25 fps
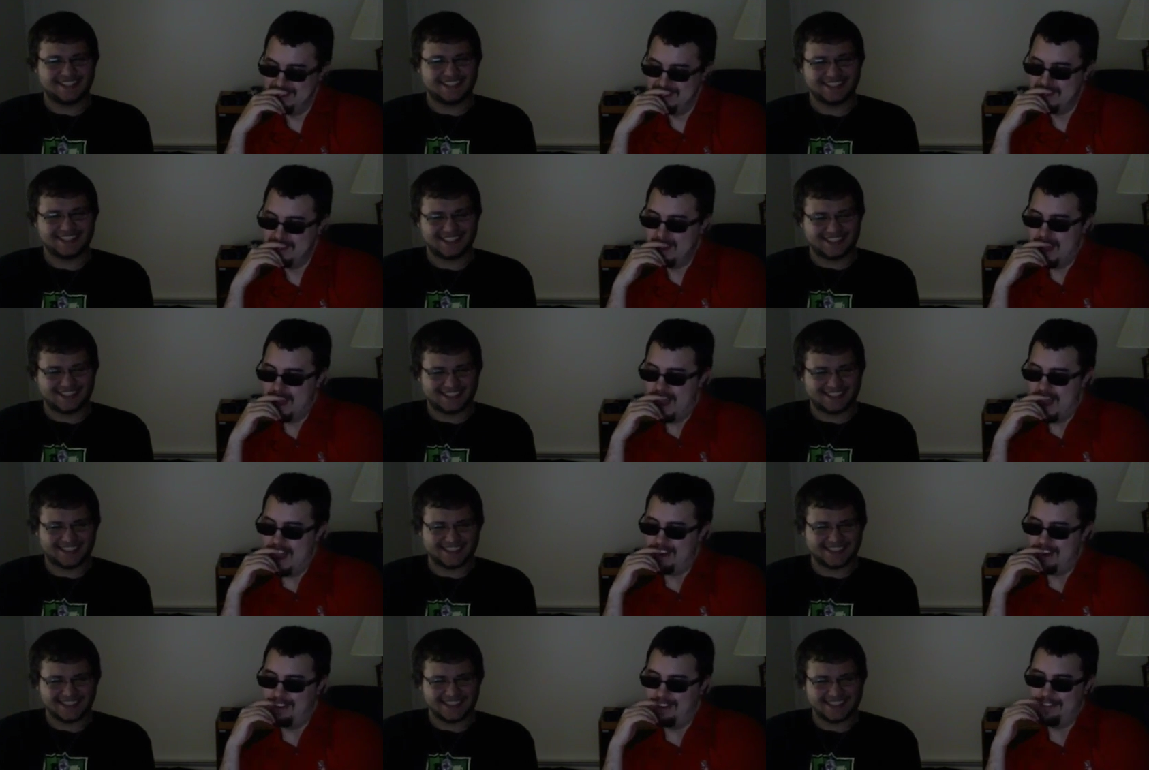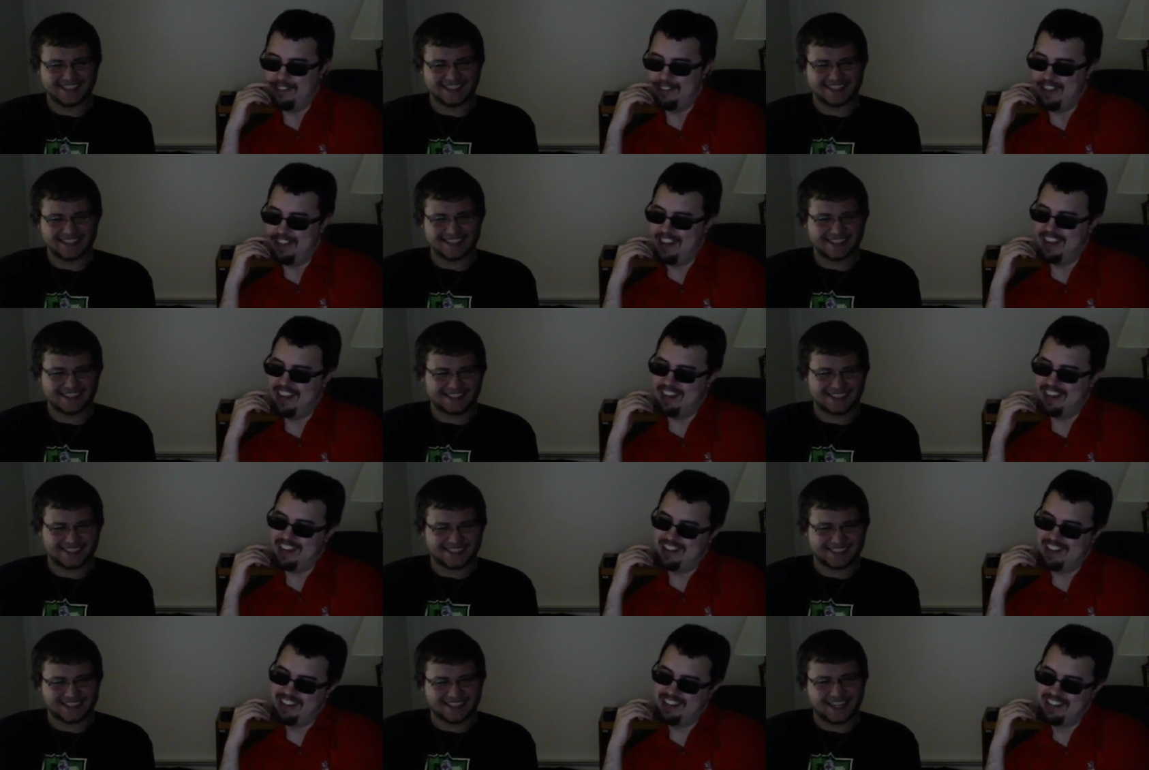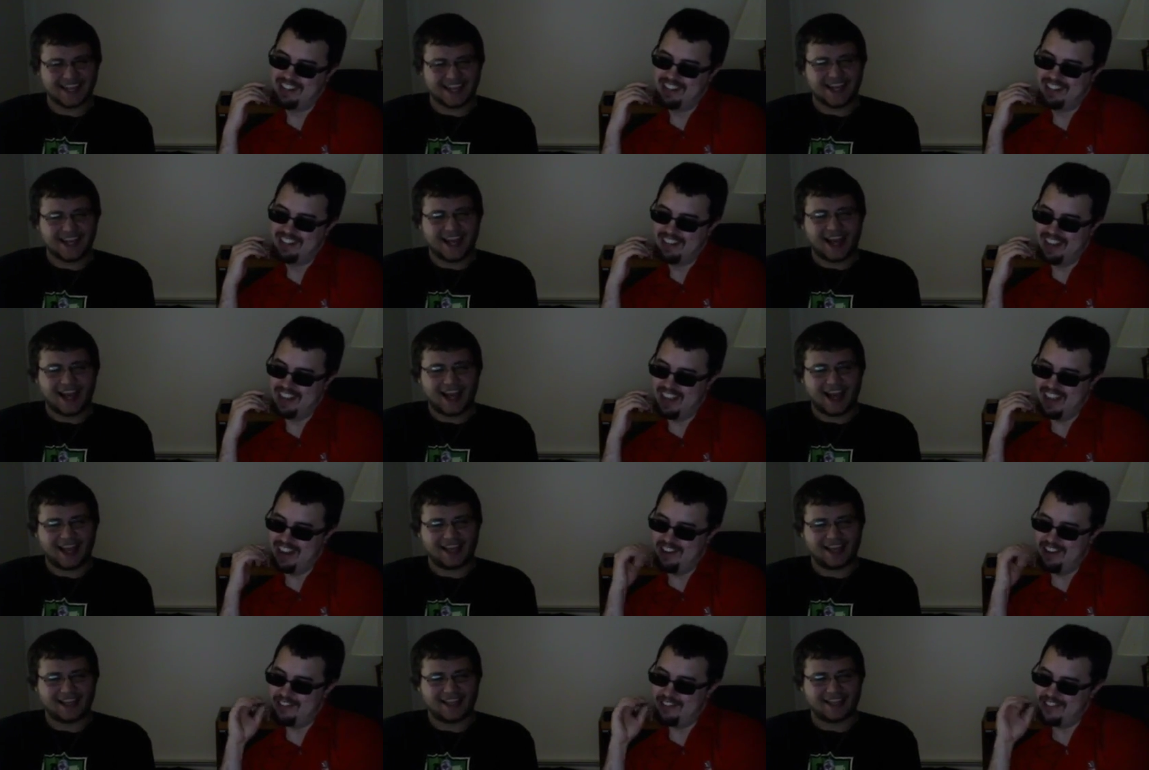Speaker 1: I don't think. I
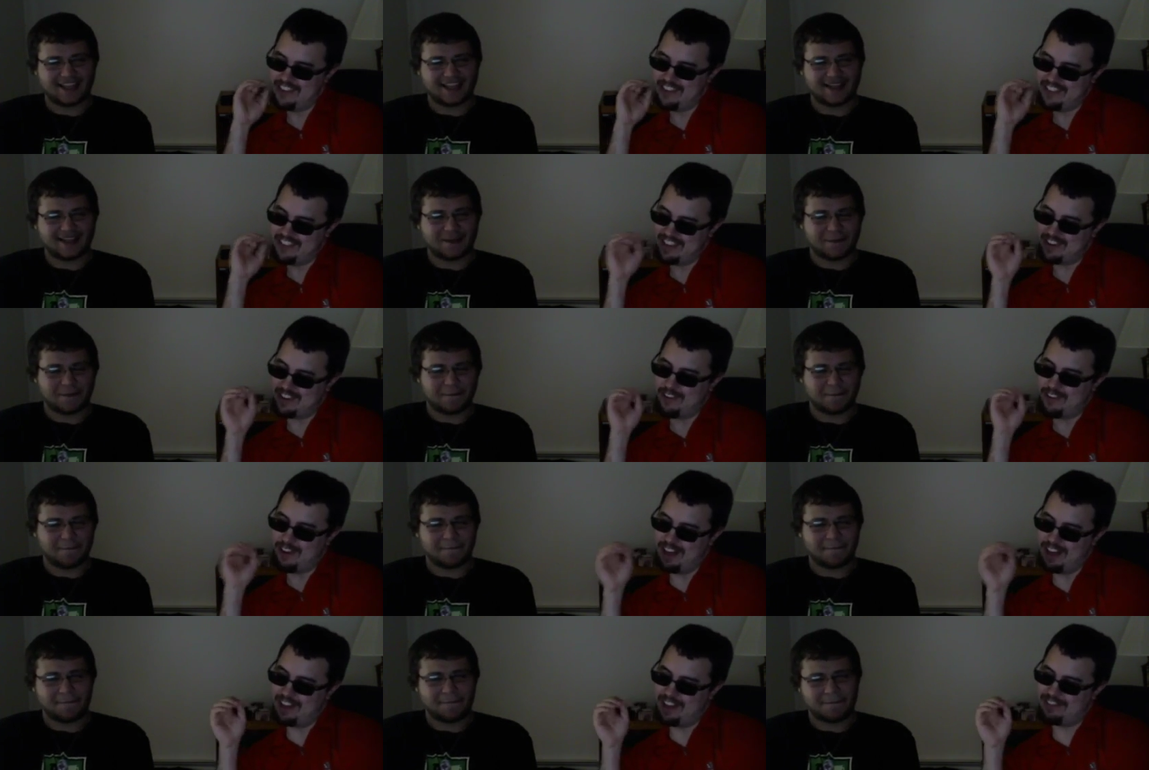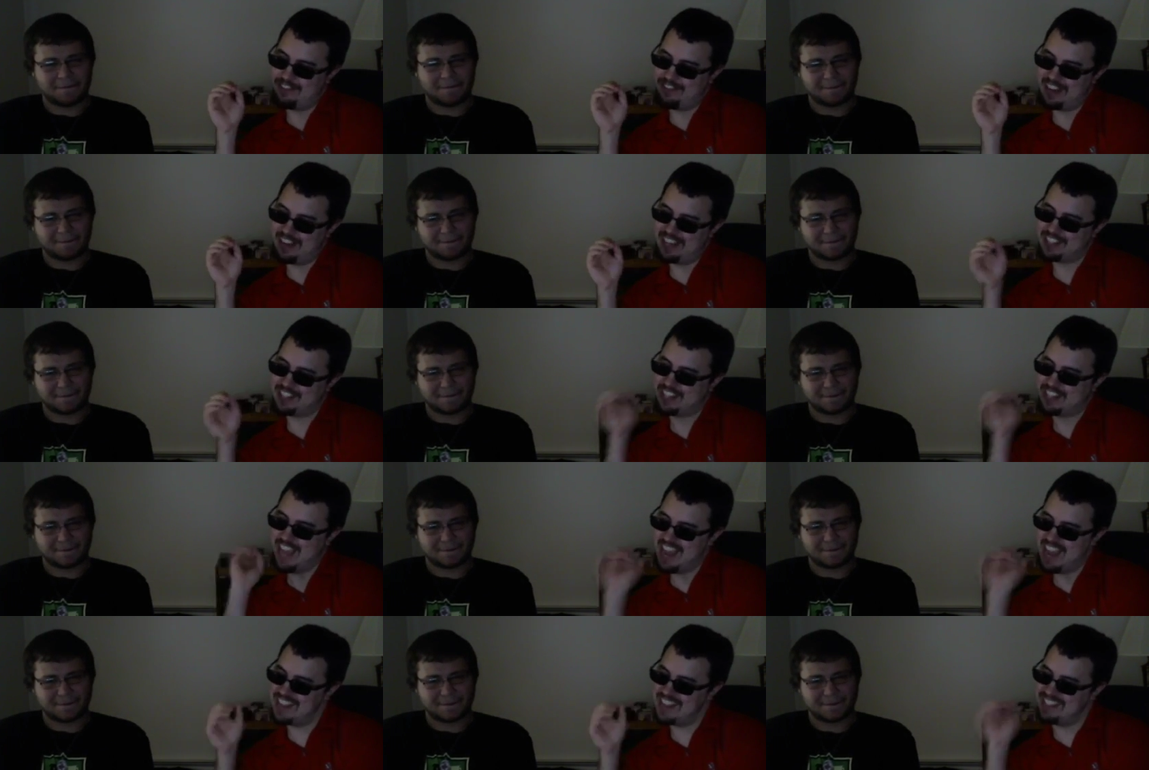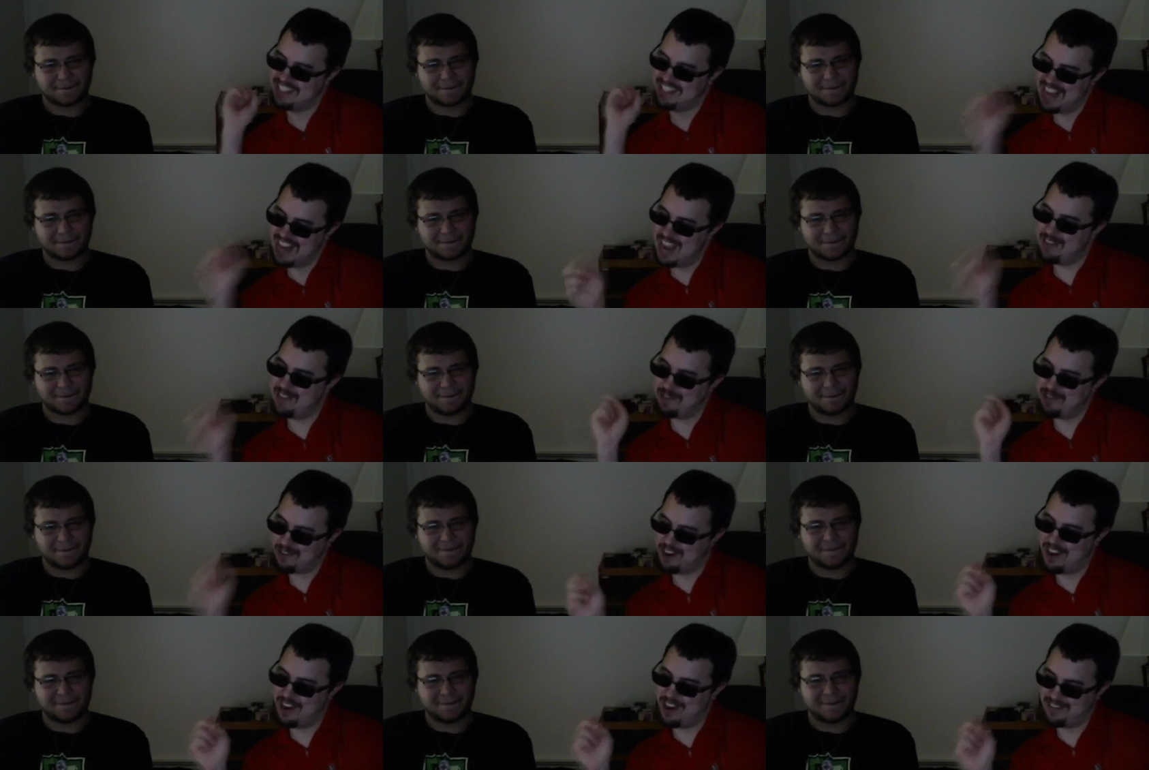don't think they qualify. God damn it,
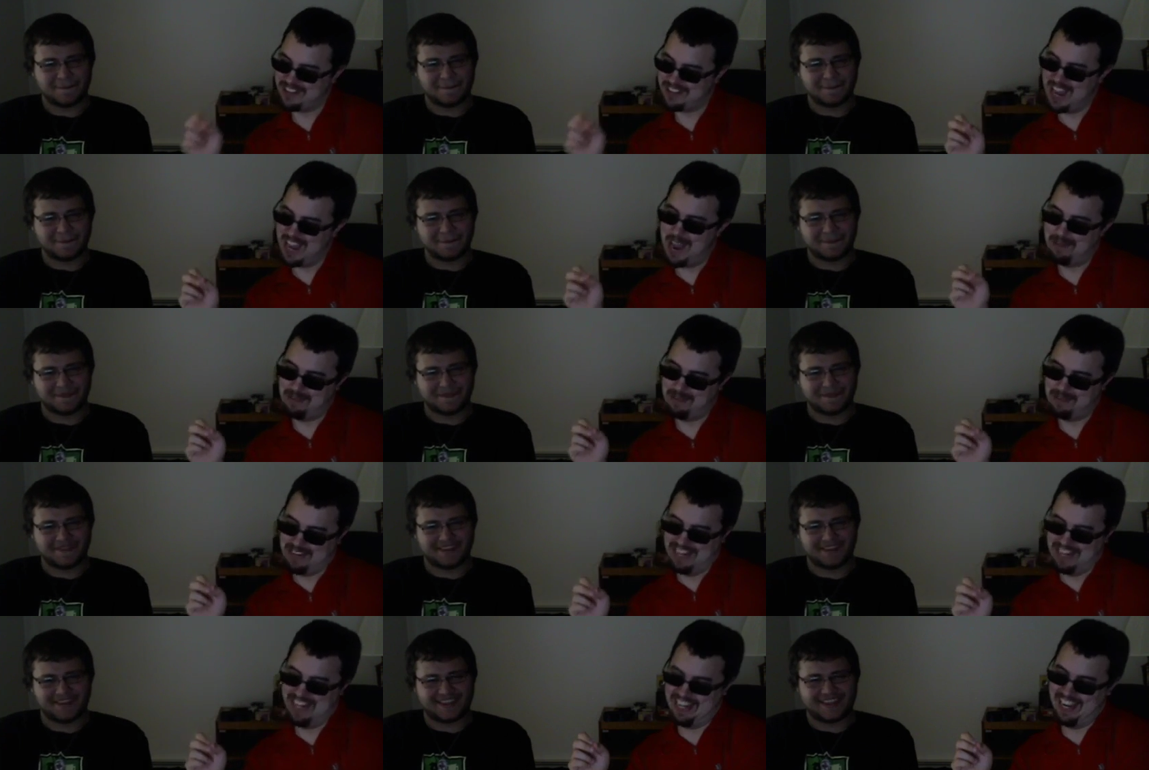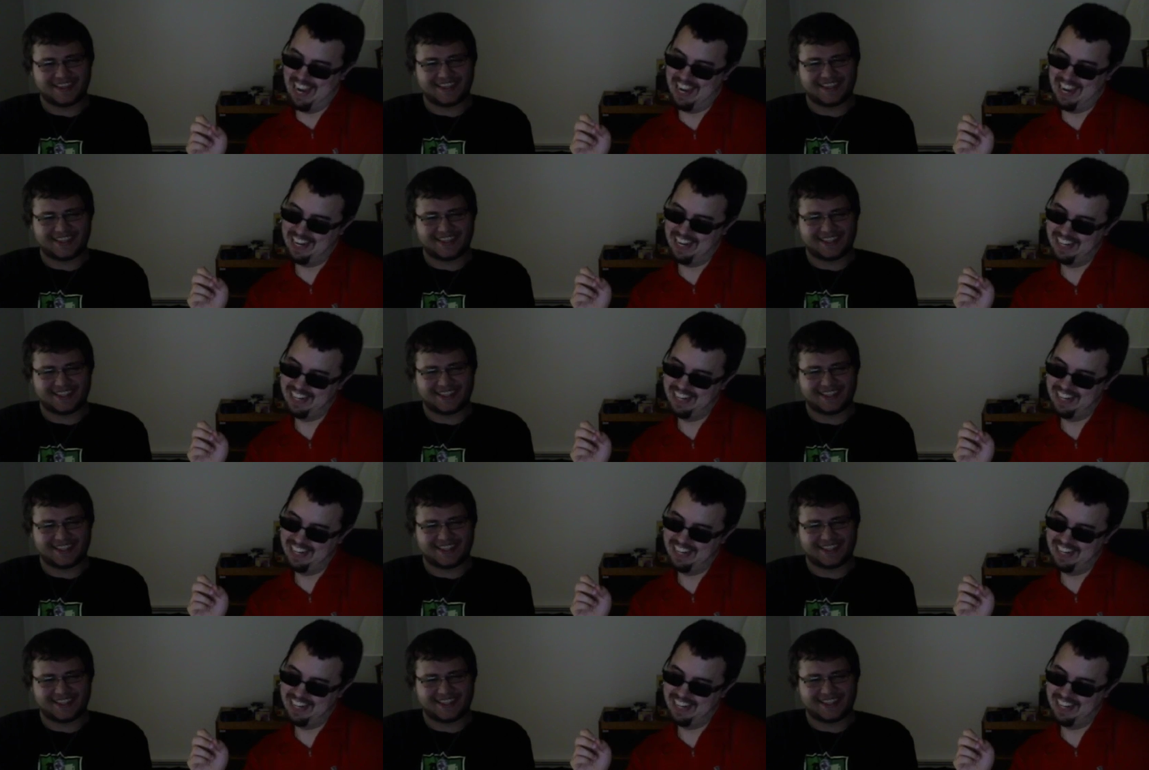we're off topic again.